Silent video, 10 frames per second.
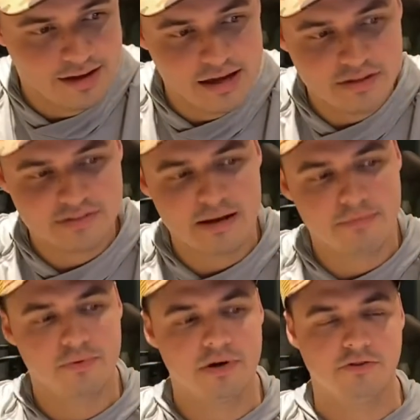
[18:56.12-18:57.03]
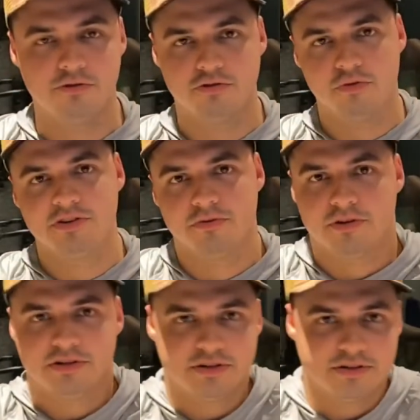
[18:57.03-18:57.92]
And then step 3 is use your
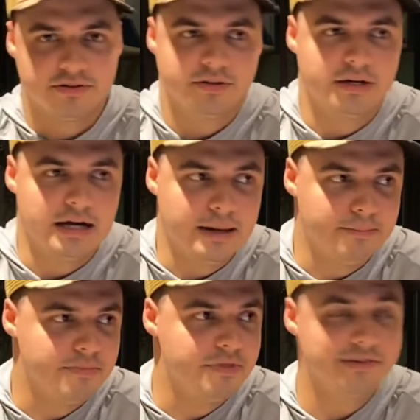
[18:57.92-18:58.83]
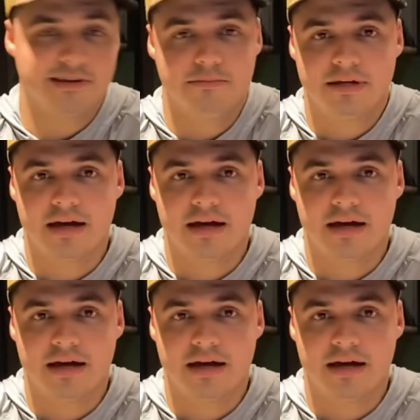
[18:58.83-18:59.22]
resources. This can